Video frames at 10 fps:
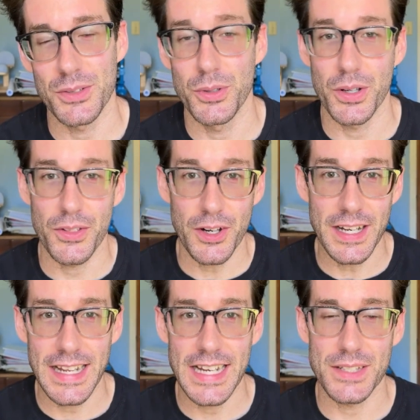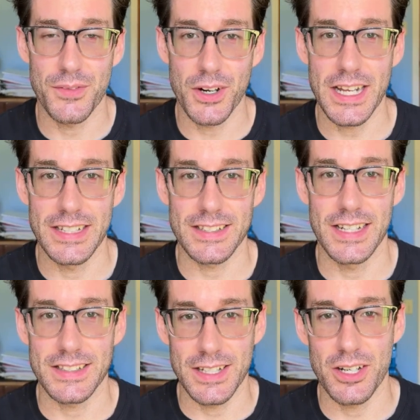We've got thirty days of thirty
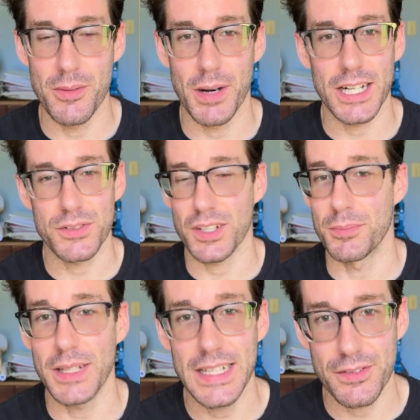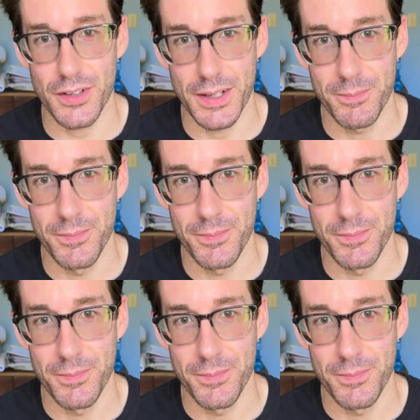insights in your inbox for completely free.